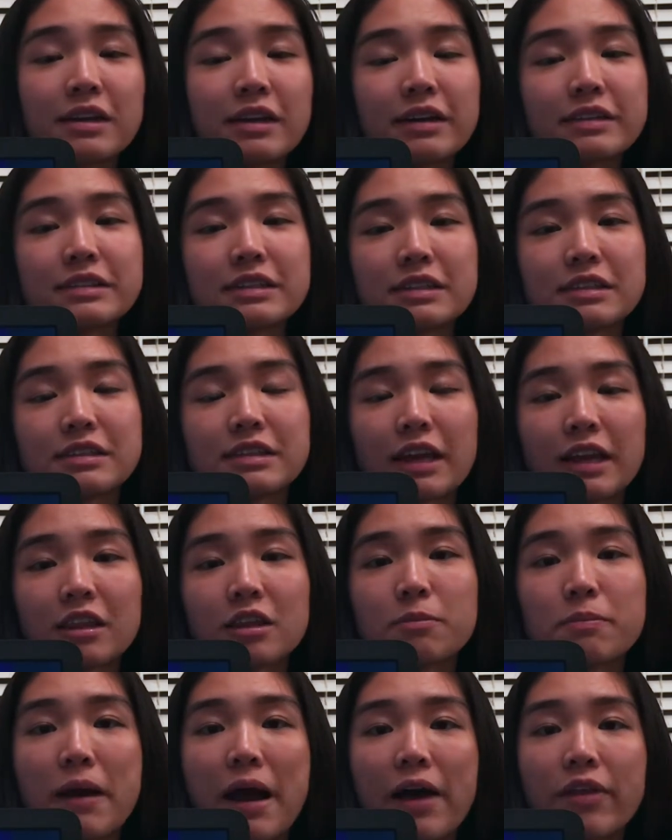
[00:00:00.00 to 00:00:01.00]
cannot sustain
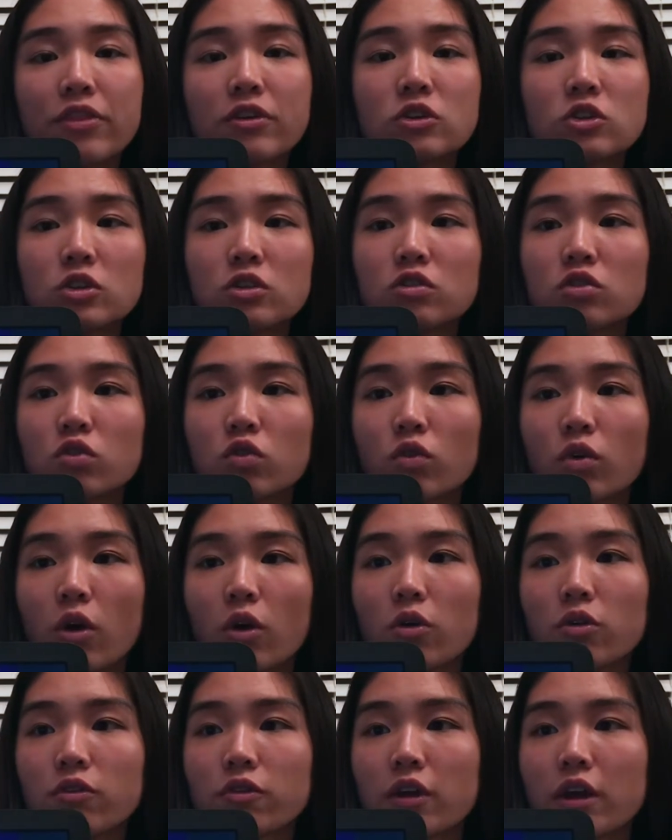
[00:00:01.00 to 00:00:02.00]
the pathogen's
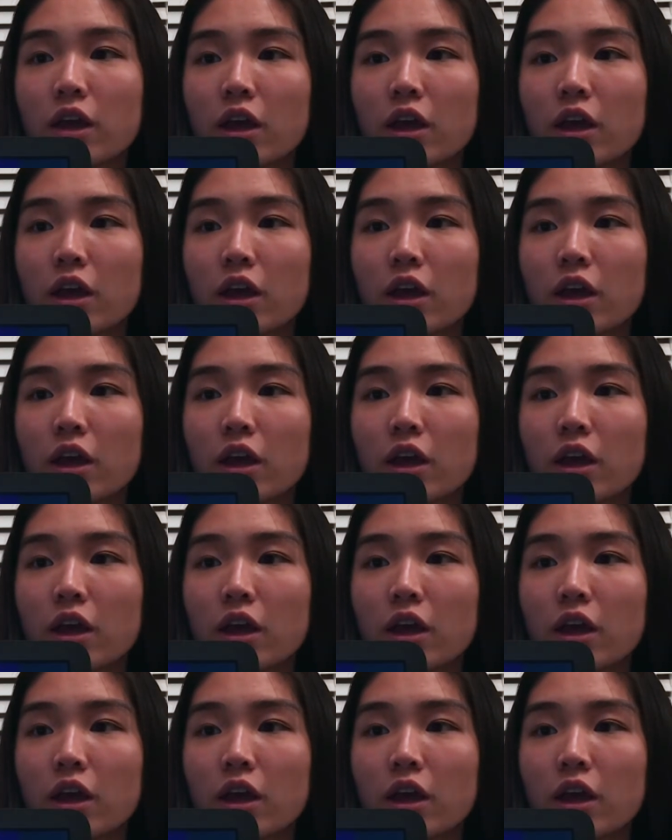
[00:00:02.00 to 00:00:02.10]
growth,